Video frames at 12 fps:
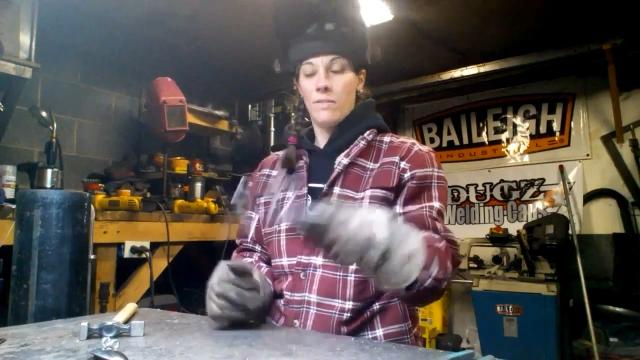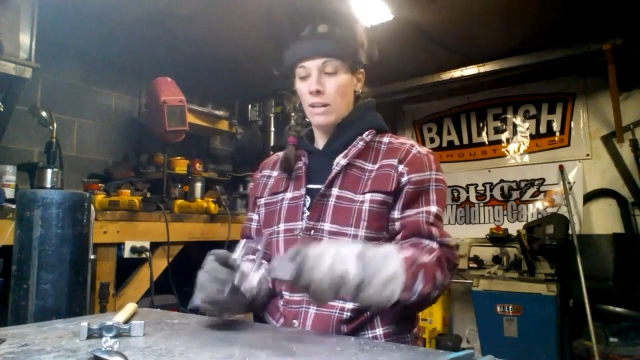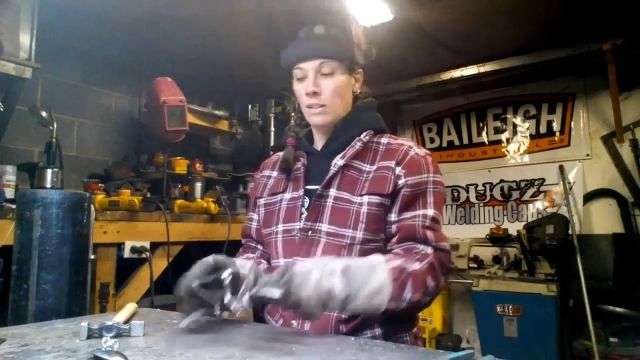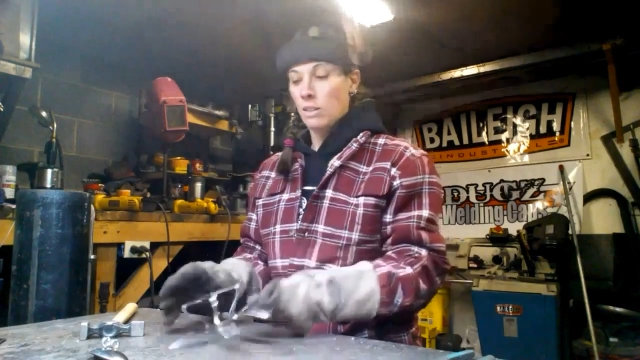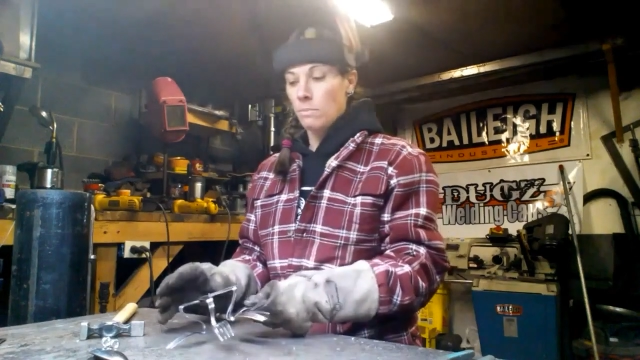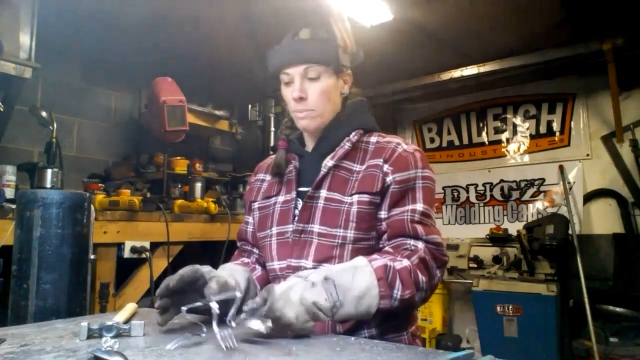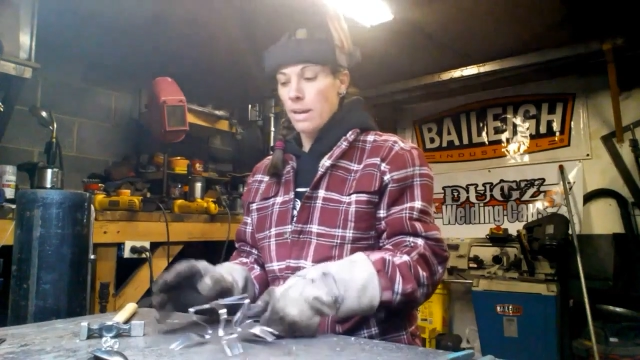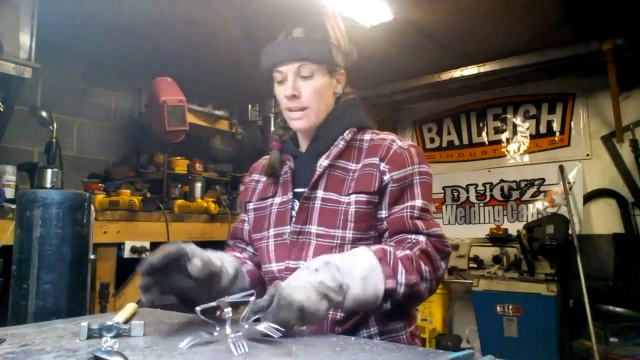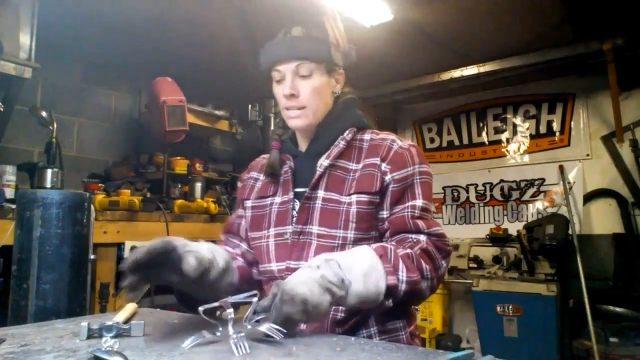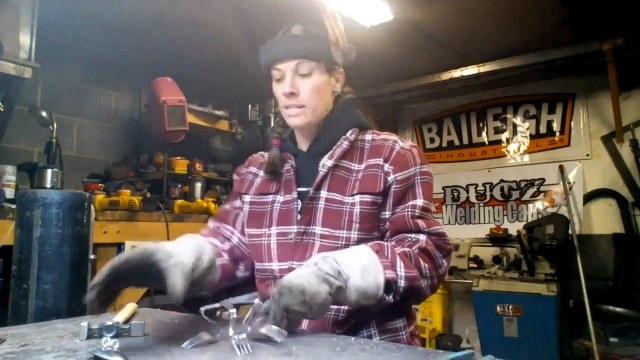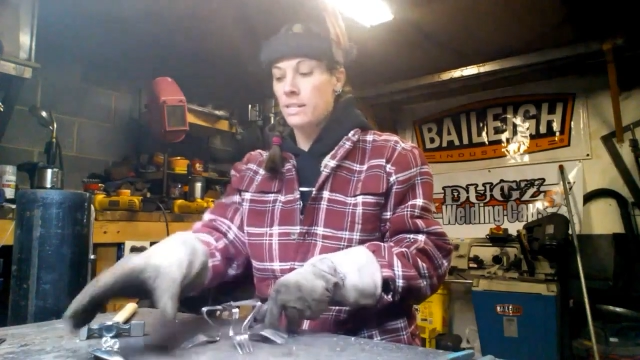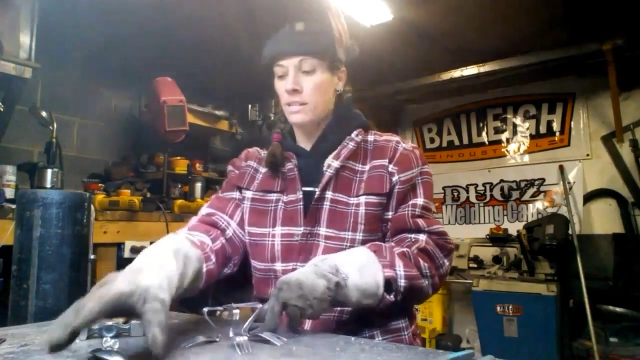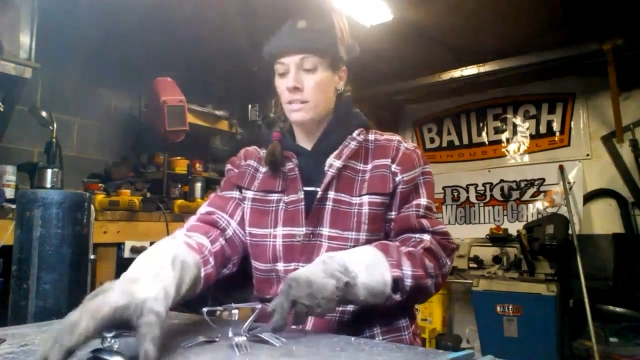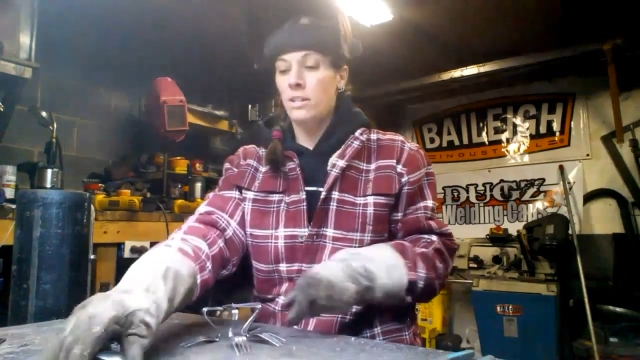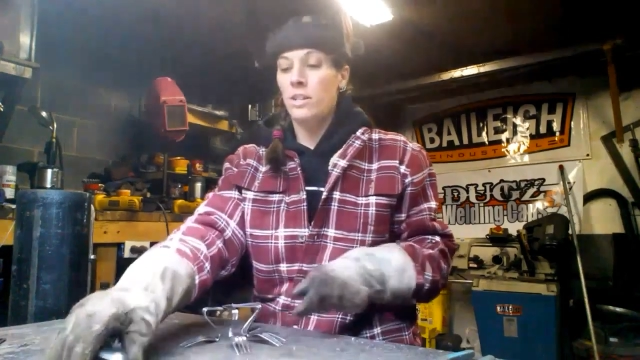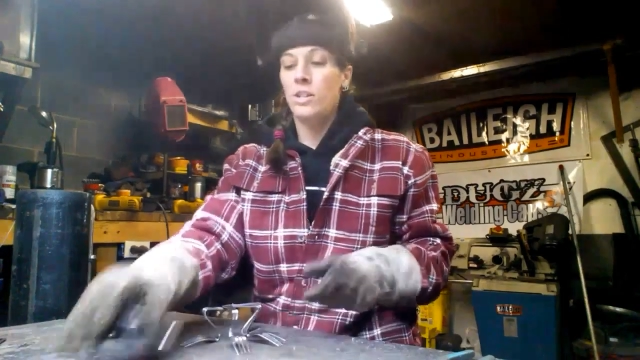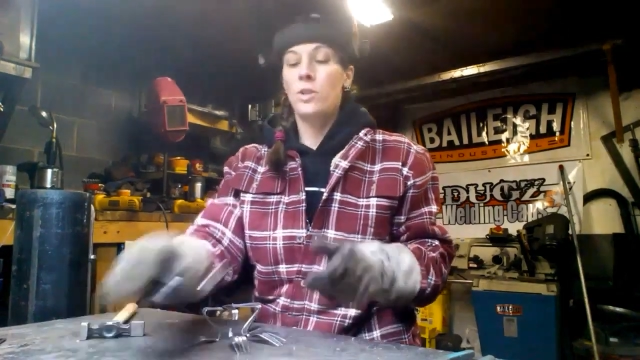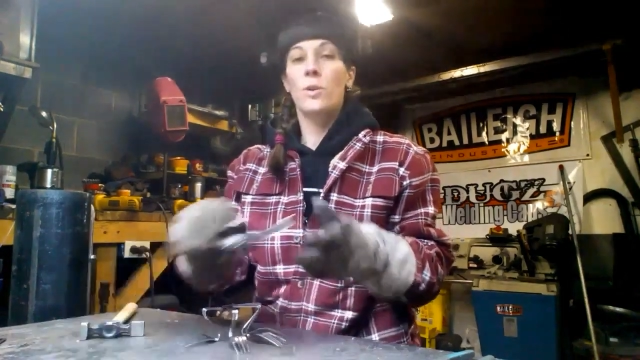you've got a little base,
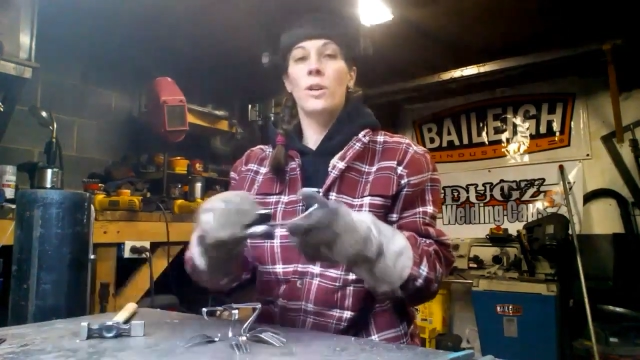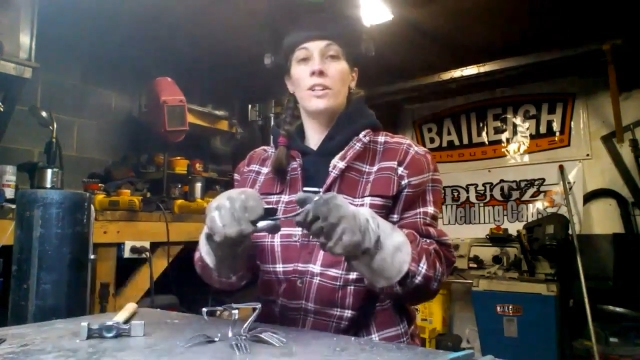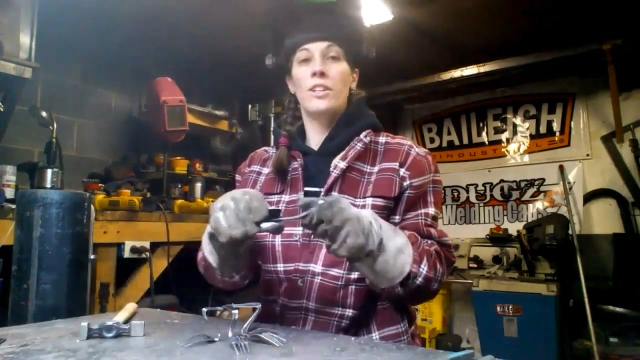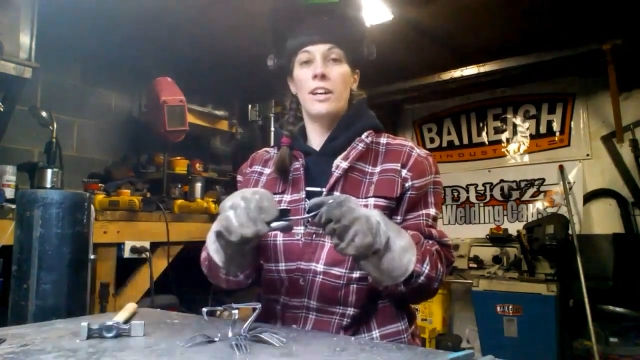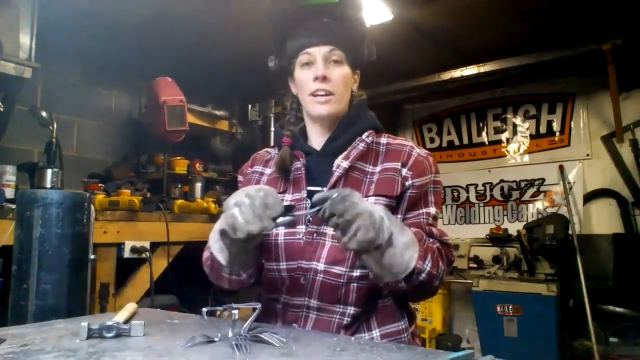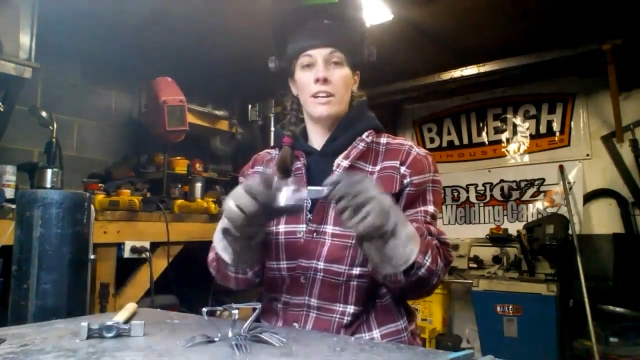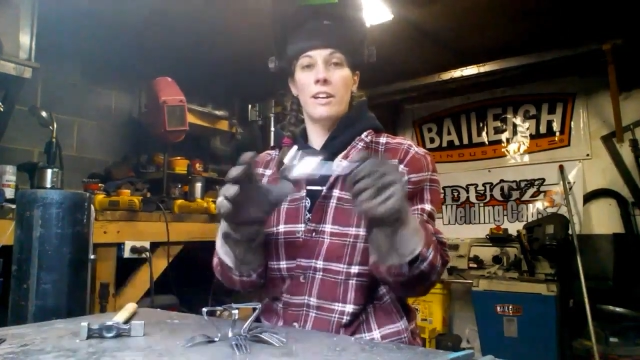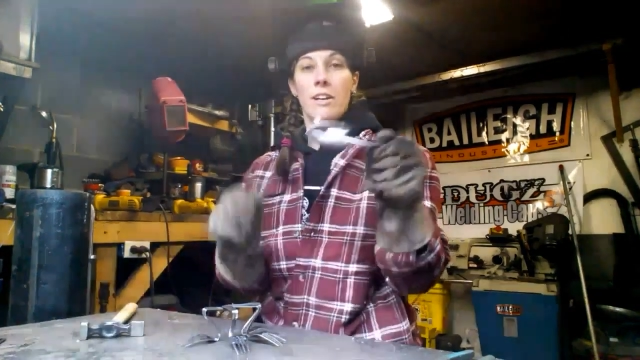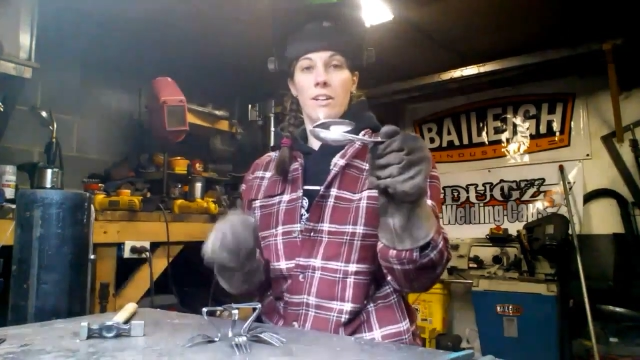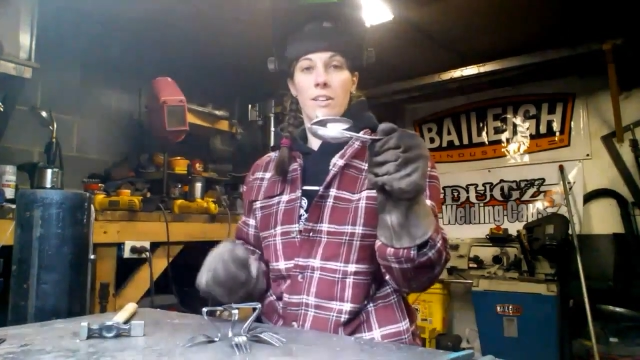you're going to take